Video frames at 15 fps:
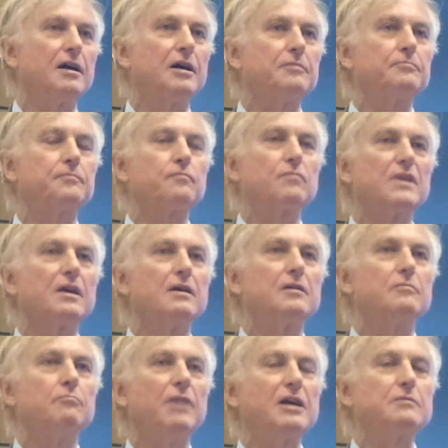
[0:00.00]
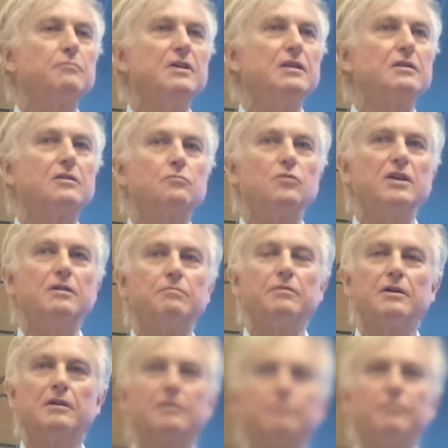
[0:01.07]
um, might mean that we
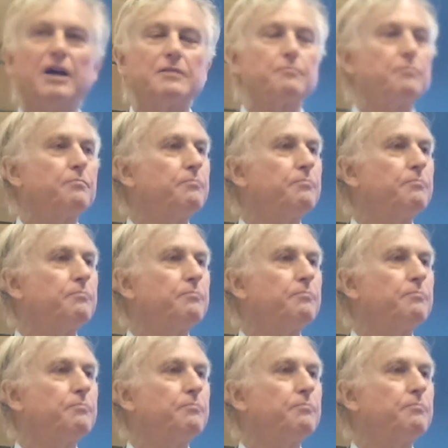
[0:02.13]
might